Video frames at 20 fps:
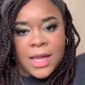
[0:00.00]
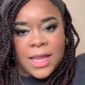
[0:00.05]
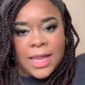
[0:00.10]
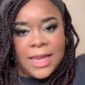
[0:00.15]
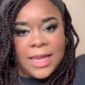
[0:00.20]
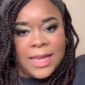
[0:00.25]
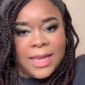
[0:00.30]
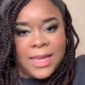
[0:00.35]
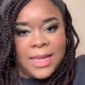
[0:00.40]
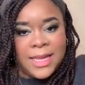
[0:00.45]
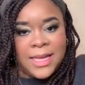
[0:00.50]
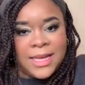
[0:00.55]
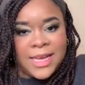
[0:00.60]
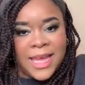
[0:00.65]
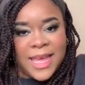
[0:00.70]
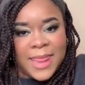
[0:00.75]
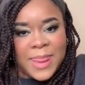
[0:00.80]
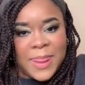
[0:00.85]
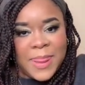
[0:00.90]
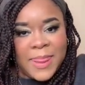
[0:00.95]
Look
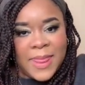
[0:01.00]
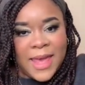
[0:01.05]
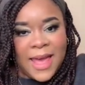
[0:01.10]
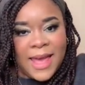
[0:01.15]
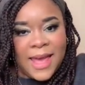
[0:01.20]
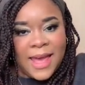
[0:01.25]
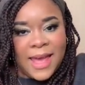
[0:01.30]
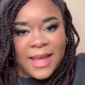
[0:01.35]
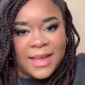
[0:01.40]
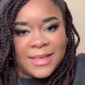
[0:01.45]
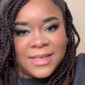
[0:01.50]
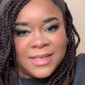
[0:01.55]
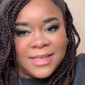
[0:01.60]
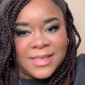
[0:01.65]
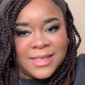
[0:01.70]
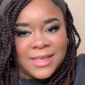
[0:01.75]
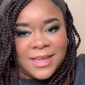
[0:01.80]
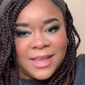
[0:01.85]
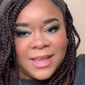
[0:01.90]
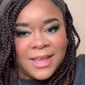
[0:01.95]
at
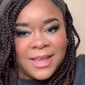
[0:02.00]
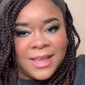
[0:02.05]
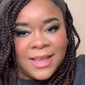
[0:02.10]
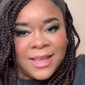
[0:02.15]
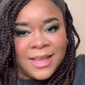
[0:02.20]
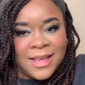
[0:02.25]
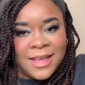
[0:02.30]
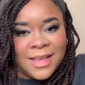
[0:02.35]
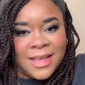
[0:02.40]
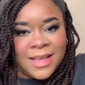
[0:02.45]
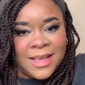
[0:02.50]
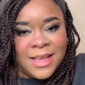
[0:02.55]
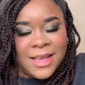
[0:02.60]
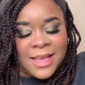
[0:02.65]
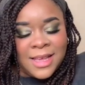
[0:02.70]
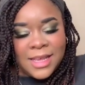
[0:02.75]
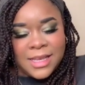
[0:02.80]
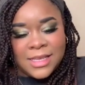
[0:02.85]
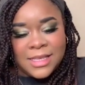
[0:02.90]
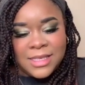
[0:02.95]
that.
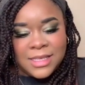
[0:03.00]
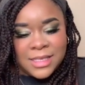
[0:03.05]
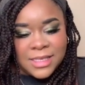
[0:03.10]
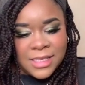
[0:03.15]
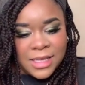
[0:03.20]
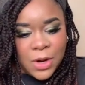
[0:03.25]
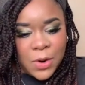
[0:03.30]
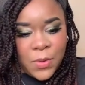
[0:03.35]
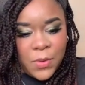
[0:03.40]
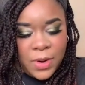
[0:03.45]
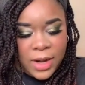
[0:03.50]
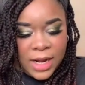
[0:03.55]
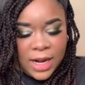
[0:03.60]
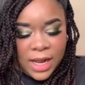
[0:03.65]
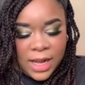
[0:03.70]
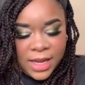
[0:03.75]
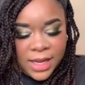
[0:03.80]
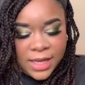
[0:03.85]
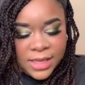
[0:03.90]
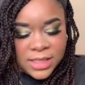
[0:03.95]
So
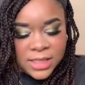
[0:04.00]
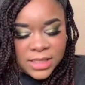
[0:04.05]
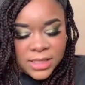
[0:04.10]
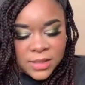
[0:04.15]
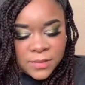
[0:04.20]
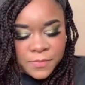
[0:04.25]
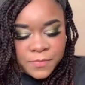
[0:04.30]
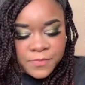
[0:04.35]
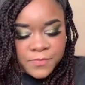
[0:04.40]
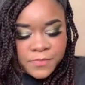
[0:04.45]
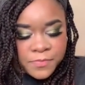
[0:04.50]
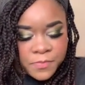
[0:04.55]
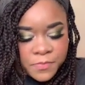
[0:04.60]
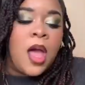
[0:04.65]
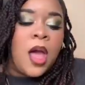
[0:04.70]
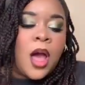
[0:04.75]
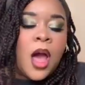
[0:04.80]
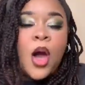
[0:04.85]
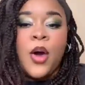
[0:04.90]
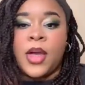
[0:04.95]
nice.
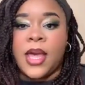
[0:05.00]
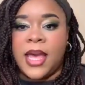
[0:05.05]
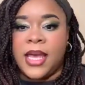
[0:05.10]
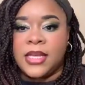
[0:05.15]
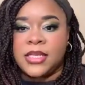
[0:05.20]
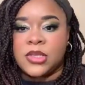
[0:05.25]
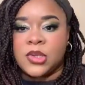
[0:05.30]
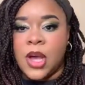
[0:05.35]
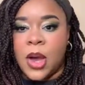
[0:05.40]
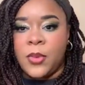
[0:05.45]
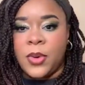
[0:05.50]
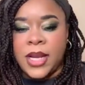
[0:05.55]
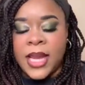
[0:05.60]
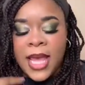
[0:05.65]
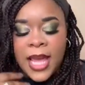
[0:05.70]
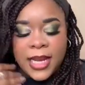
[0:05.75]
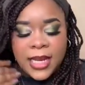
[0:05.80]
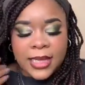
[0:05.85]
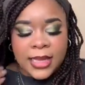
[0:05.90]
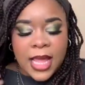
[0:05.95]
Okay, so I went
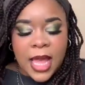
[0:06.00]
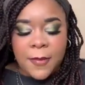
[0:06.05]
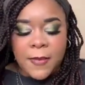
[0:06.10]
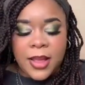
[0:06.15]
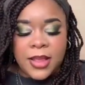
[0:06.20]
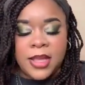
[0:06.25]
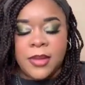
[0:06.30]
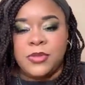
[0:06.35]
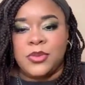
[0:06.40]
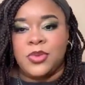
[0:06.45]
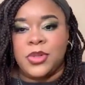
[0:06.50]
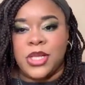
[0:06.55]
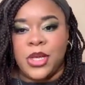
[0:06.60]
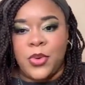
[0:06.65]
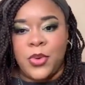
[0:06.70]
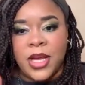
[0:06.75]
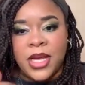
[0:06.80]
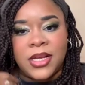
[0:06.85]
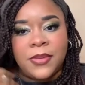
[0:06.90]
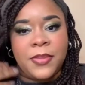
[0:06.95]
ahead and lined my lips really
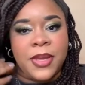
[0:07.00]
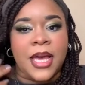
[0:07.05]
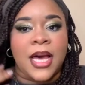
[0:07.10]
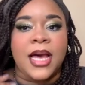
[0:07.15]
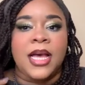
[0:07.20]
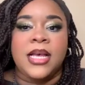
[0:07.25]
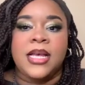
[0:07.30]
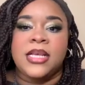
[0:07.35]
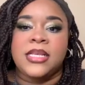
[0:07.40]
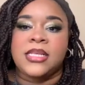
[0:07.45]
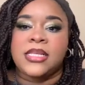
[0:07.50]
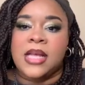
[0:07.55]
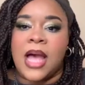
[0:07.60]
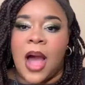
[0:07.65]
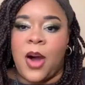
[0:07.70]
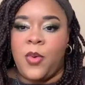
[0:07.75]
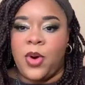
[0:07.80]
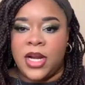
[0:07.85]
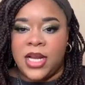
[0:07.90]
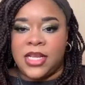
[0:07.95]
quick because
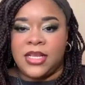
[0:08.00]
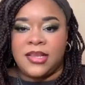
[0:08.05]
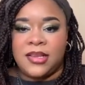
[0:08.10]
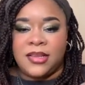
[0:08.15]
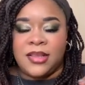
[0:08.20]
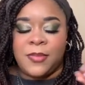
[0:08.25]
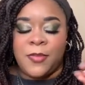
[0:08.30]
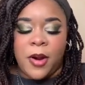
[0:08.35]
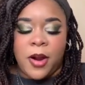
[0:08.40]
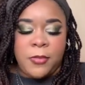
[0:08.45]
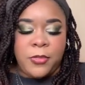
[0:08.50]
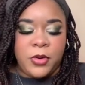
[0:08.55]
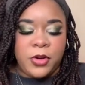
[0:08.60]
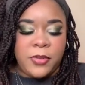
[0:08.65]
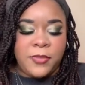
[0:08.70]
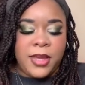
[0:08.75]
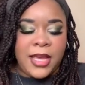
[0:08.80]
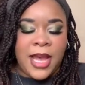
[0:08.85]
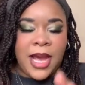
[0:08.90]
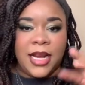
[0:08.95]
I wanted the purple to
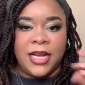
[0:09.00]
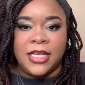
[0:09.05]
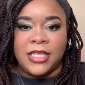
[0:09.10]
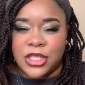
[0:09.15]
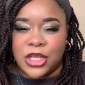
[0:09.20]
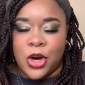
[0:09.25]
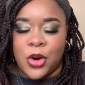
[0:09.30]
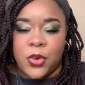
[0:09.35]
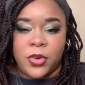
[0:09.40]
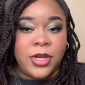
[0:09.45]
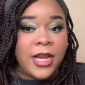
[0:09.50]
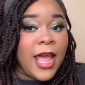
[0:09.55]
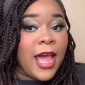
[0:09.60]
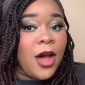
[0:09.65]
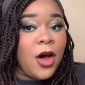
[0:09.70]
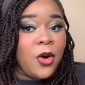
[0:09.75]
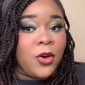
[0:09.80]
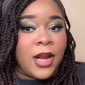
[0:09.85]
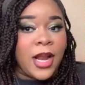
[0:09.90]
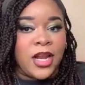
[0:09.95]
be kind of toned
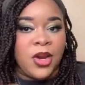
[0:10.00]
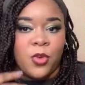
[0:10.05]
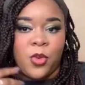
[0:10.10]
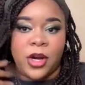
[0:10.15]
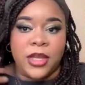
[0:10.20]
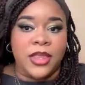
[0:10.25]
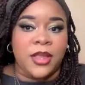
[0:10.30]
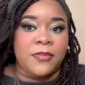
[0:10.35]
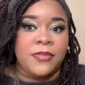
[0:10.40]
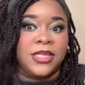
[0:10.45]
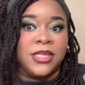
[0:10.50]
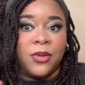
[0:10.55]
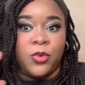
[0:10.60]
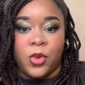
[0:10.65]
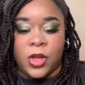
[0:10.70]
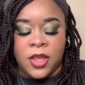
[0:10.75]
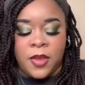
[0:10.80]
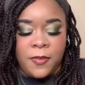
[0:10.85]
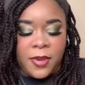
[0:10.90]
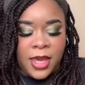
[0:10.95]
down. I didn't want them to
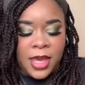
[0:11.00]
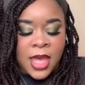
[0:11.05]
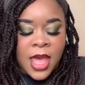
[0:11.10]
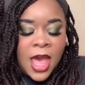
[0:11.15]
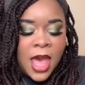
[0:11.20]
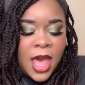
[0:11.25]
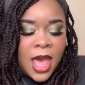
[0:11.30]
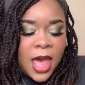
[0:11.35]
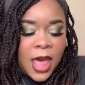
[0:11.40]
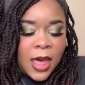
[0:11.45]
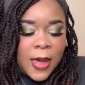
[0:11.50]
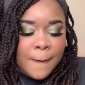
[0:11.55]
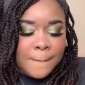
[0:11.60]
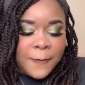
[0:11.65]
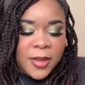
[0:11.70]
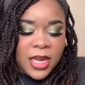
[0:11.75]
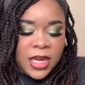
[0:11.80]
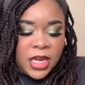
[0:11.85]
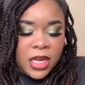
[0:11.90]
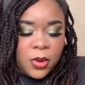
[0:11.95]
really be
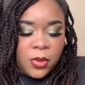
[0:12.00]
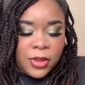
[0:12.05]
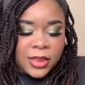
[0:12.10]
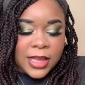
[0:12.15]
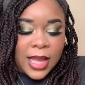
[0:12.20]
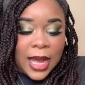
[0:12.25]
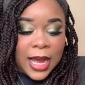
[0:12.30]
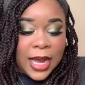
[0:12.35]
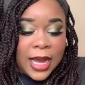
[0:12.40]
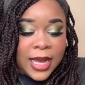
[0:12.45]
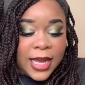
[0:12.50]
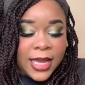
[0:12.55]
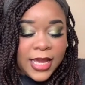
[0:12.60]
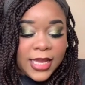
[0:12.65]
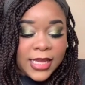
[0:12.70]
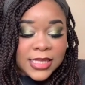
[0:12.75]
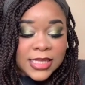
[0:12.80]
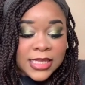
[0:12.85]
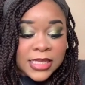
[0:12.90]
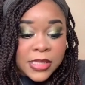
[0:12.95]
competing with the
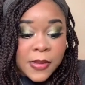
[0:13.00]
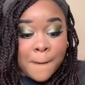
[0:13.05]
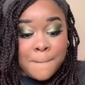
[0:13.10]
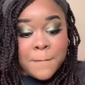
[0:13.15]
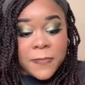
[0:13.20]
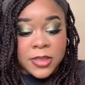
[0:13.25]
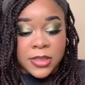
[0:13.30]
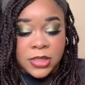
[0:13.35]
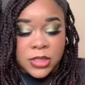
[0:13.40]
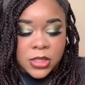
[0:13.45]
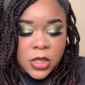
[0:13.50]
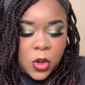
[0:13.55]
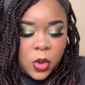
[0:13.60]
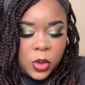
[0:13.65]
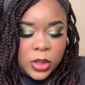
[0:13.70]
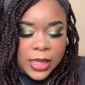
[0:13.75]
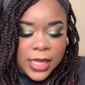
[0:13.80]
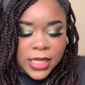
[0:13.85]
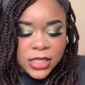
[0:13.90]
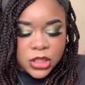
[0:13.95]
eyes. So
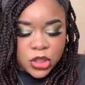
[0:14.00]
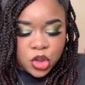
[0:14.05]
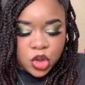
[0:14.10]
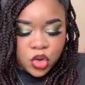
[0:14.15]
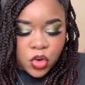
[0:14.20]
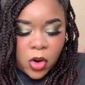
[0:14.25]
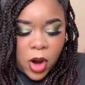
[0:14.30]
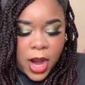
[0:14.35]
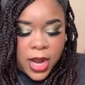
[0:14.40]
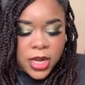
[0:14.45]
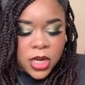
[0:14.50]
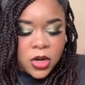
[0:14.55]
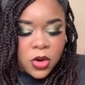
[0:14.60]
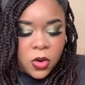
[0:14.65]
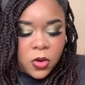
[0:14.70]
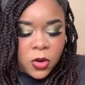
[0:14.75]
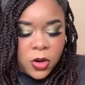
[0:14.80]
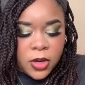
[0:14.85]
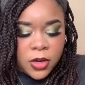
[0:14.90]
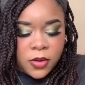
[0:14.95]
let's try it
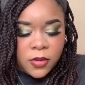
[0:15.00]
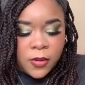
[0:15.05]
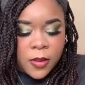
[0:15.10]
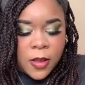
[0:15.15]
on.